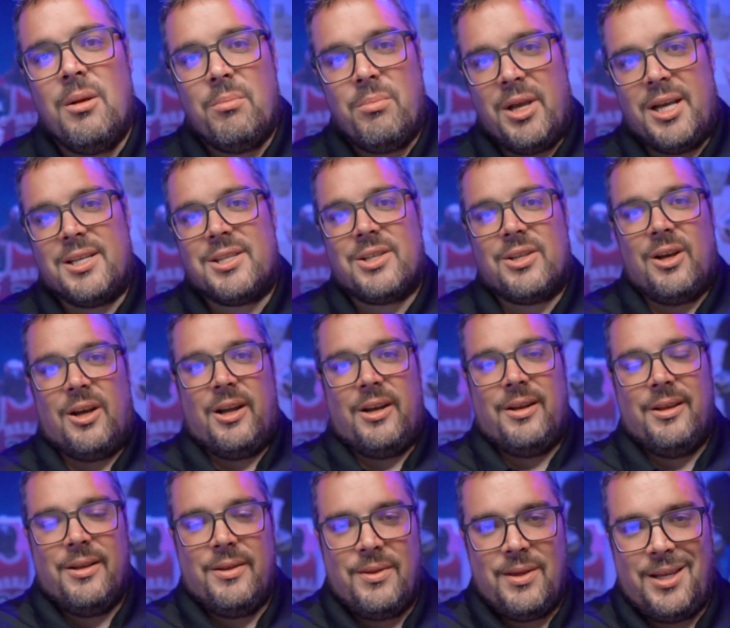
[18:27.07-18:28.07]
based
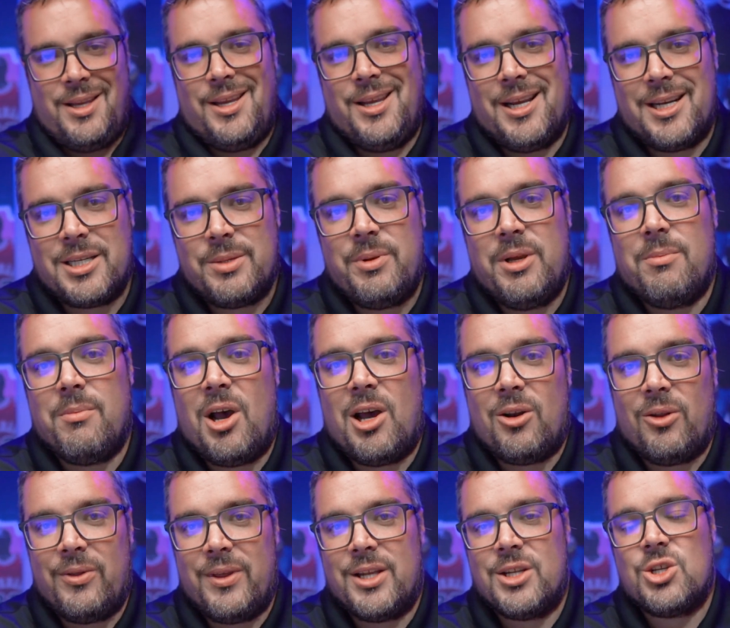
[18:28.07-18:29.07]
on the EXP
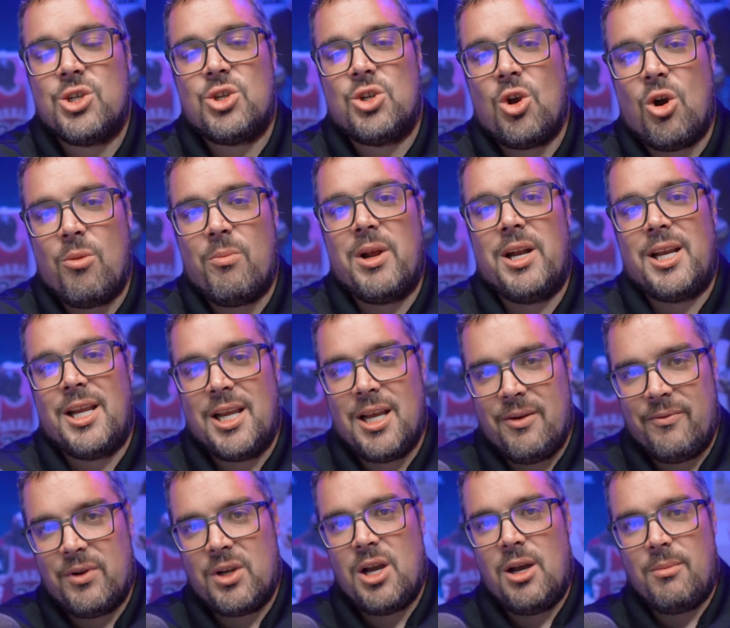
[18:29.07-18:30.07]
model that so many
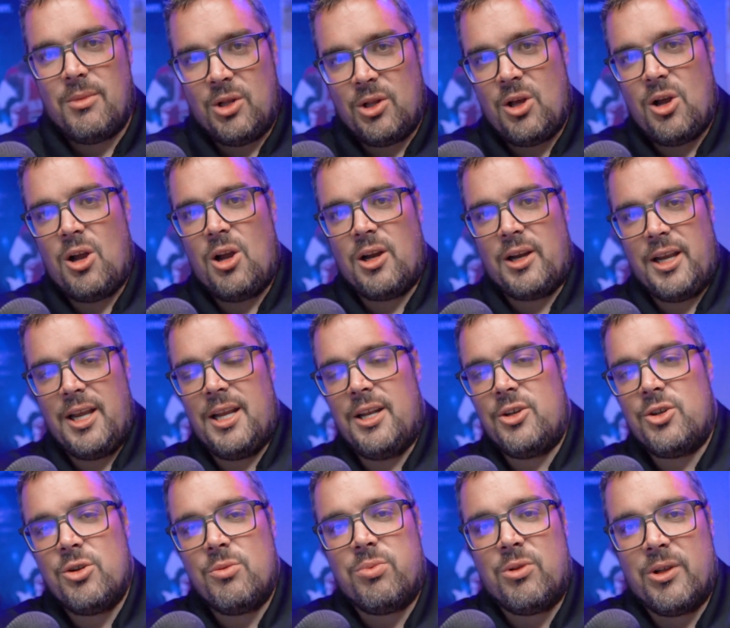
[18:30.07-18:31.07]
have come along
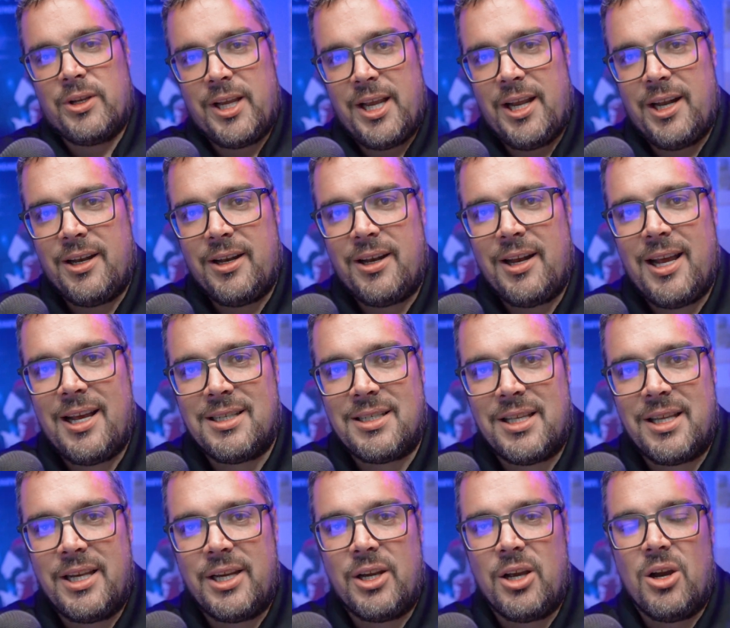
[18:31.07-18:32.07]
and duplicated as
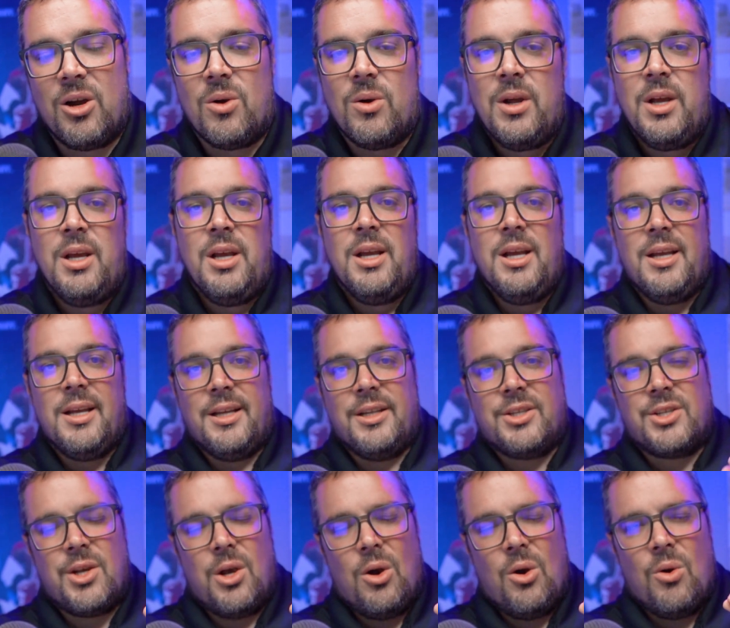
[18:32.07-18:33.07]
they go. And
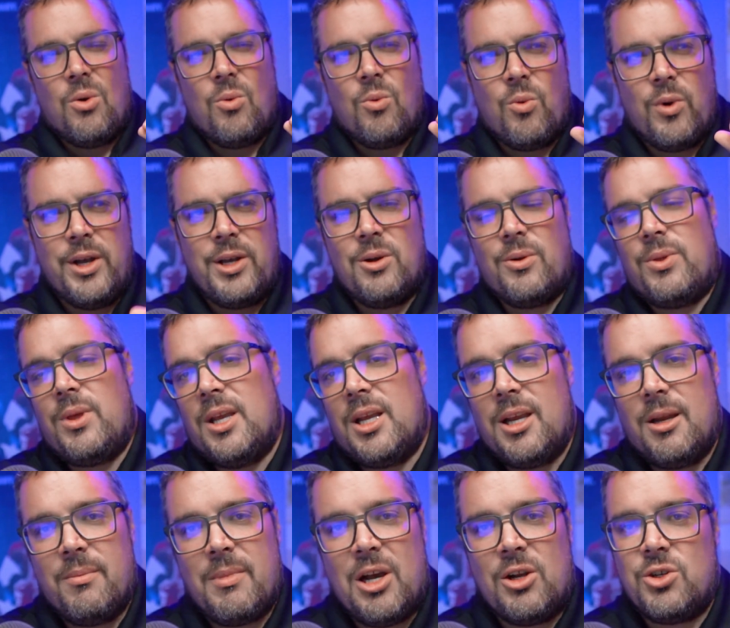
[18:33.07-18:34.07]
so when you're
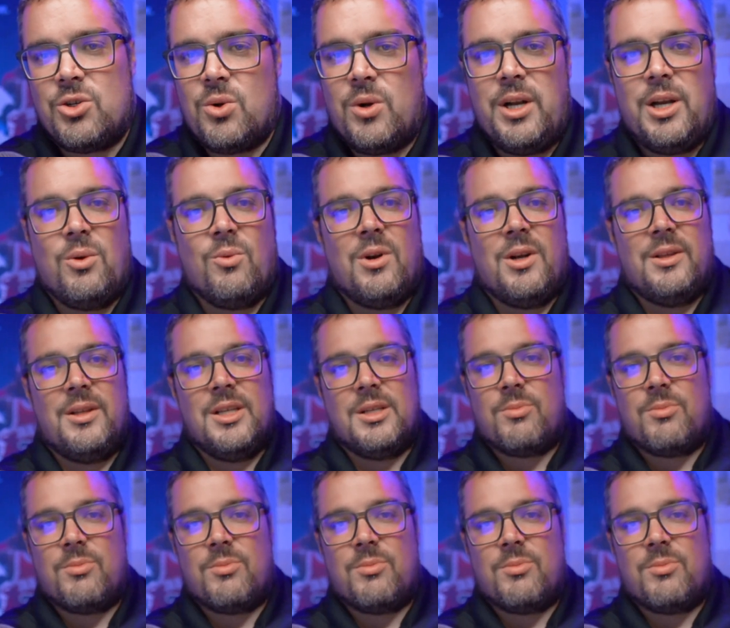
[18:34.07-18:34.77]
thinking about joining one of these